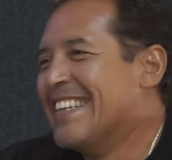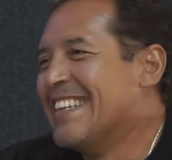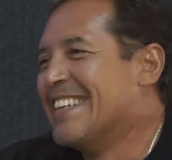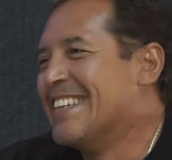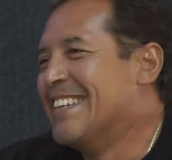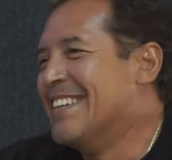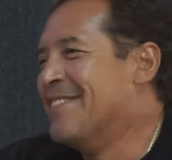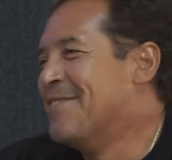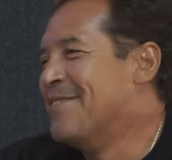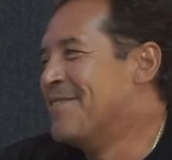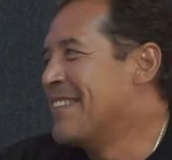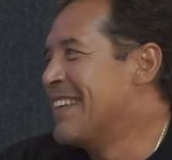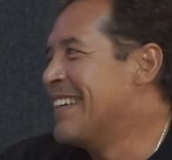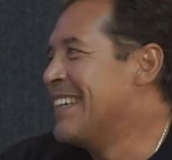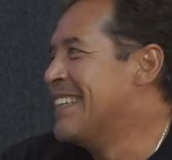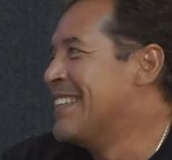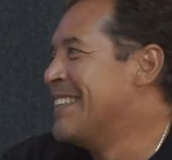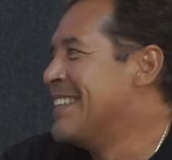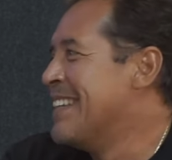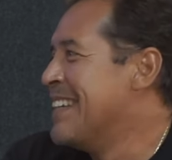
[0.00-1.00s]
and
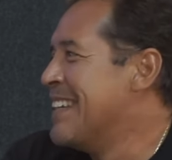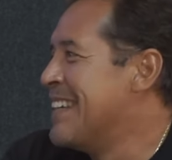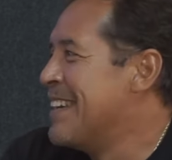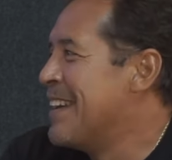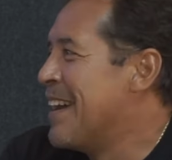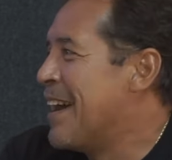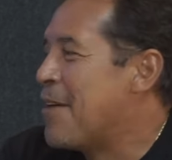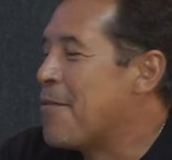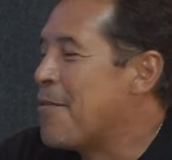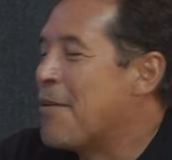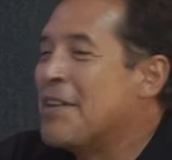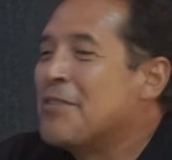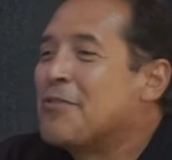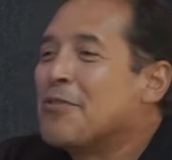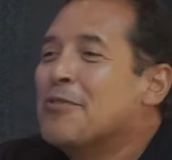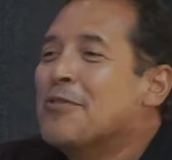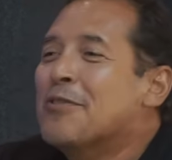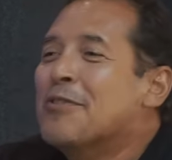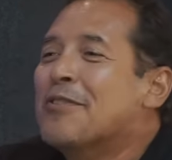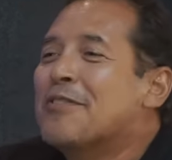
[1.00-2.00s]
I want
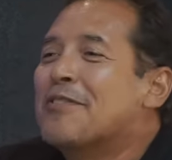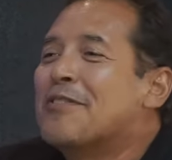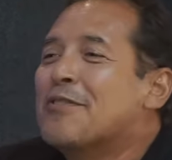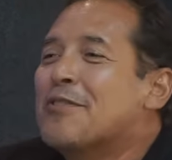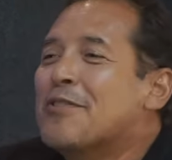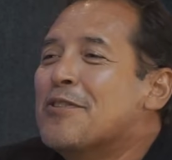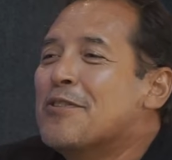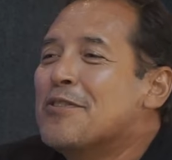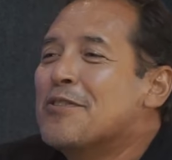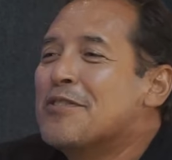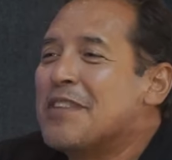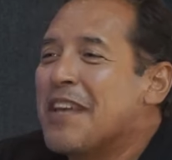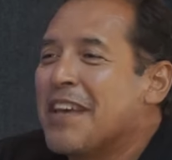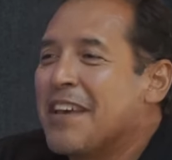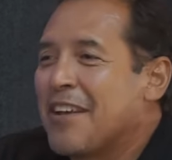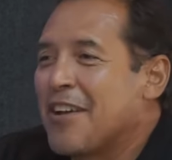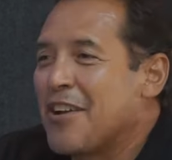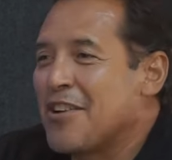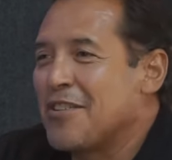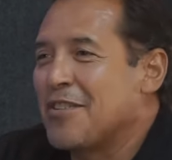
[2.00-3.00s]
to use
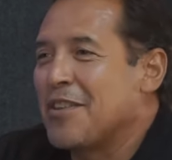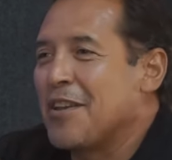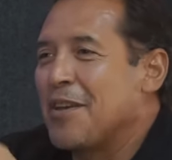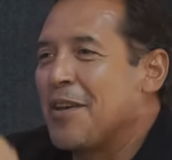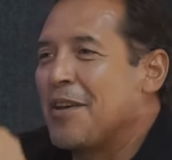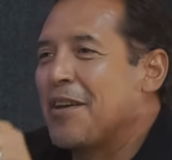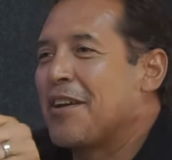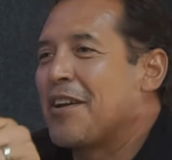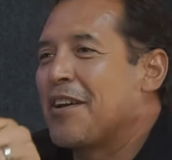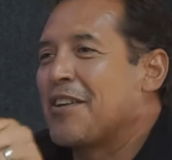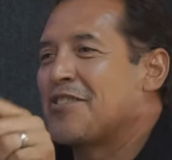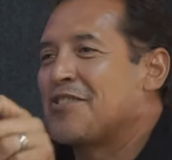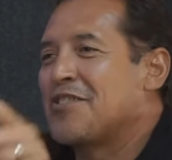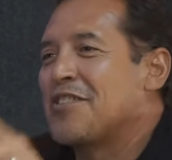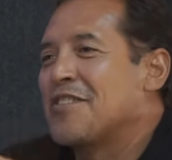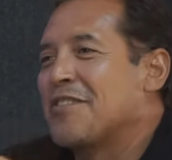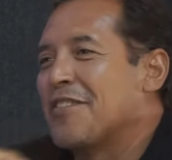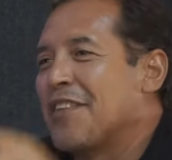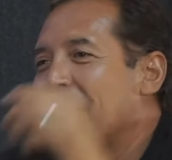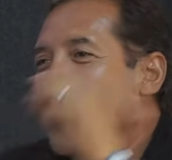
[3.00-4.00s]
the
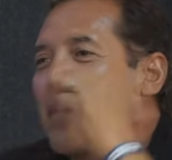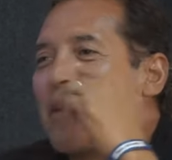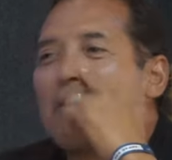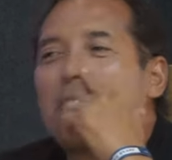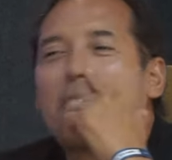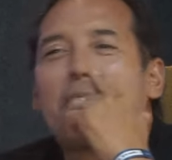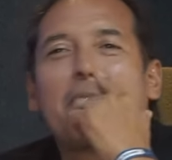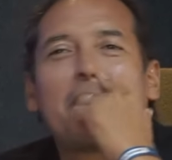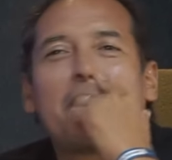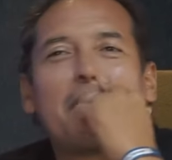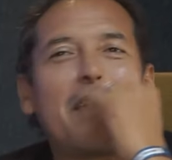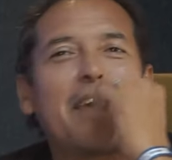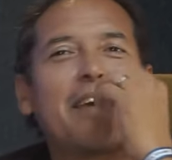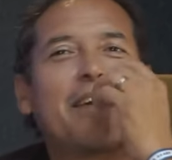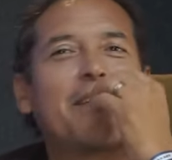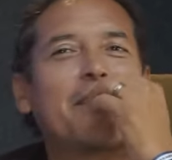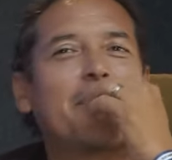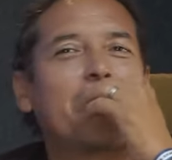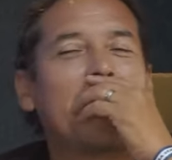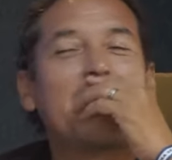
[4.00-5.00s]
cashier, the
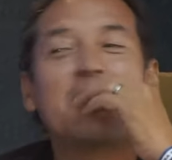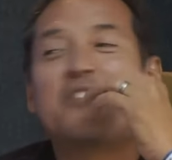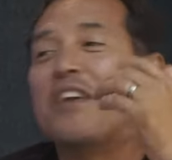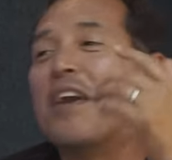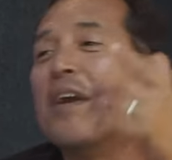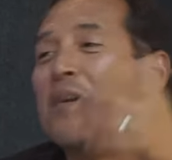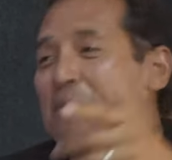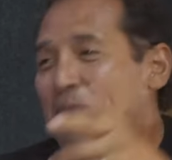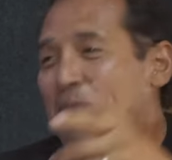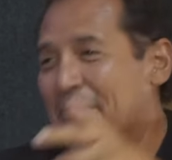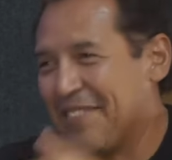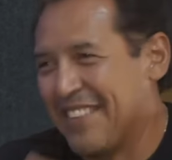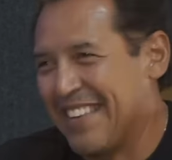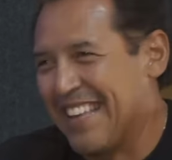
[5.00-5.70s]
ATM.